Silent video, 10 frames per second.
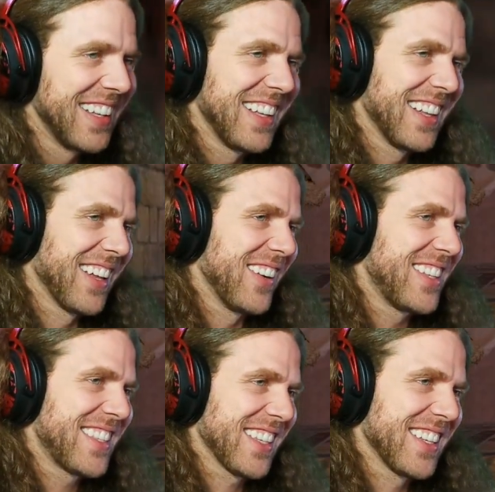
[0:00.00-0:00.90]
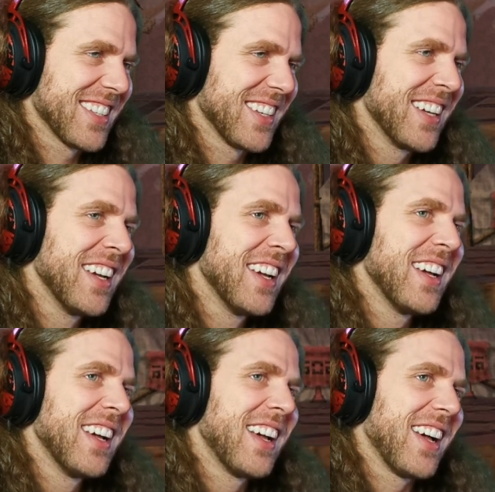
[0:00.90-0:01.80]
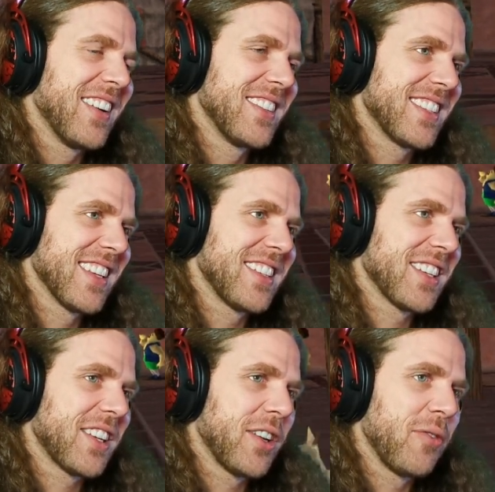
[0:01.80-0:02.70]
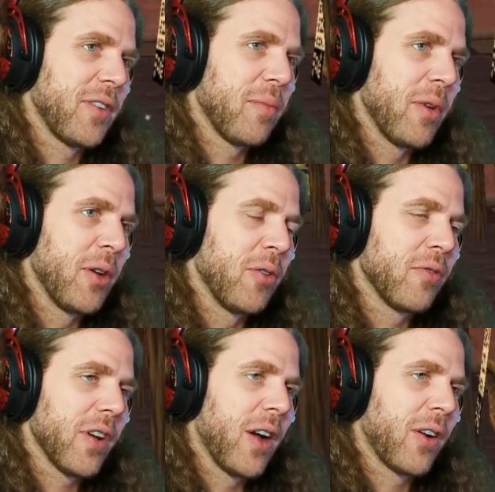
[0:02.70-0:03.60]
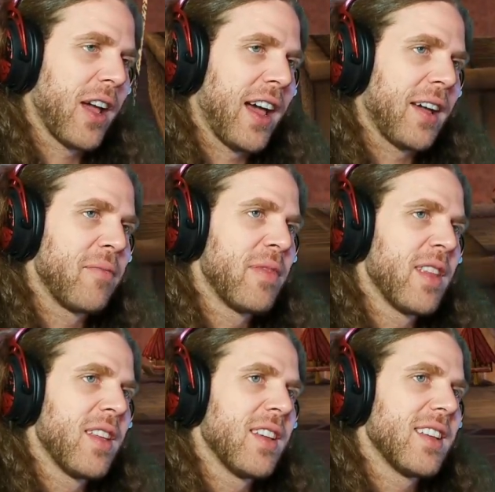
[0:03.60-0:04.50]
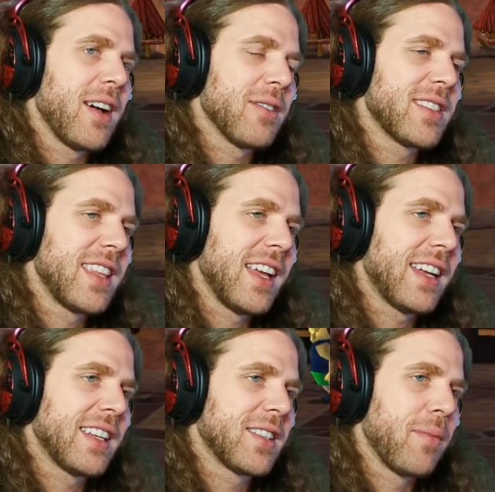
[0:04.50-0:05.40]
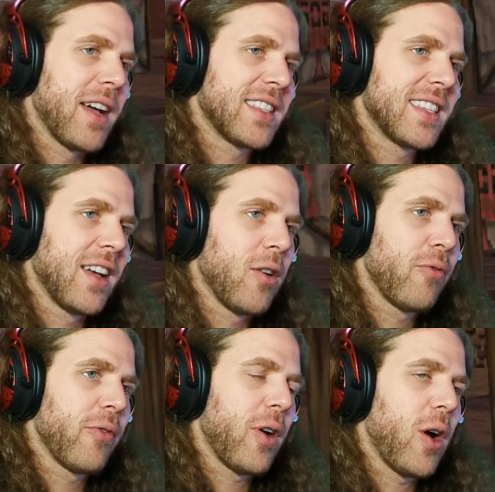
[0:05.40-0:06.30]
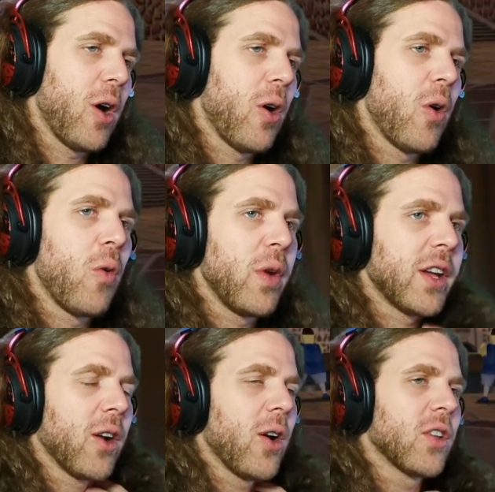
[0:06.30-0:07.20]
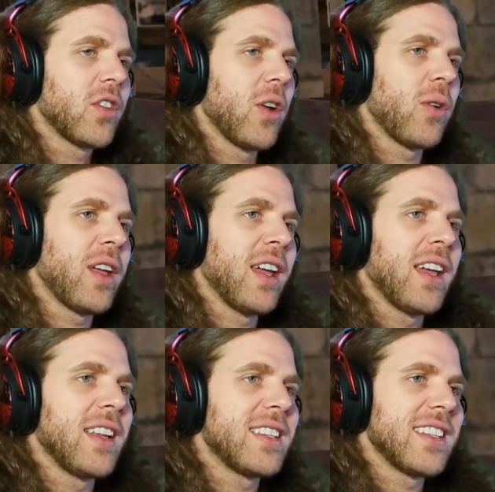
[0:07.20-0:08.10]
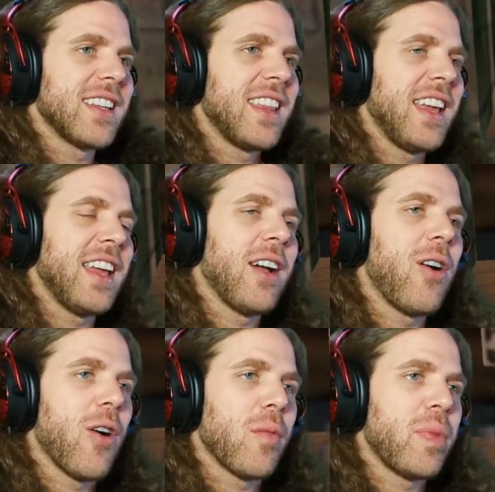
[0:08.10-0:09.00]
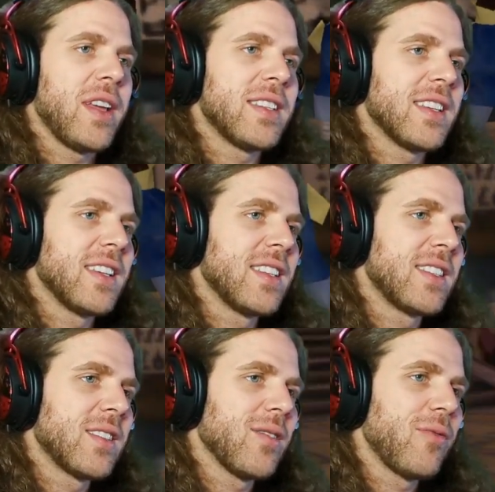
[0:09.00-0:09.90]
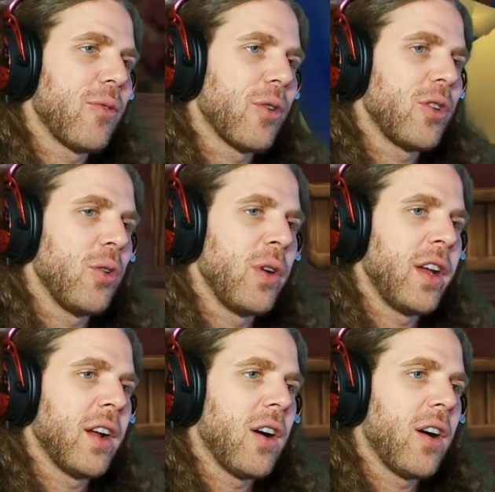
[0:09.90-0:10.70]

That was such a goofy move. Okay. I was thinking to myself, oh, we could also get the heart pieces for doing